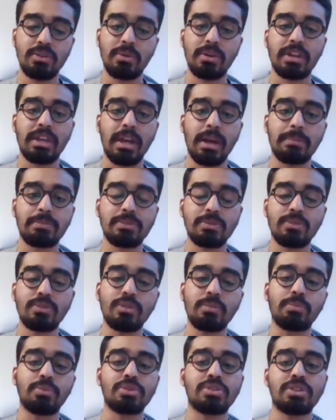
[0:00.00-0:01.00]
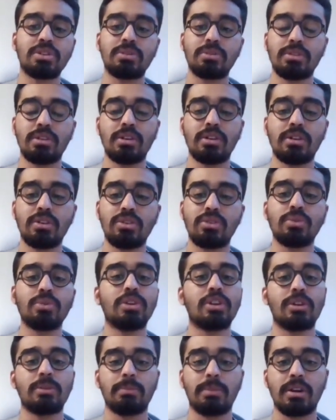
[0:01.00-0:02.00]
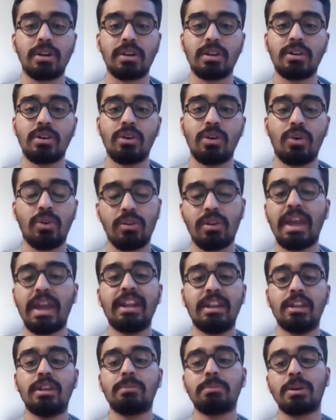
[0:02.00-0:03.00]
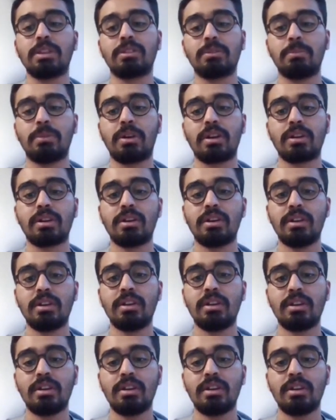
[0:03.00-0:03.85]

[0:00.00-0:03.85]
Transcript: do a capstone to push it to the two-year mark or 18-month mark.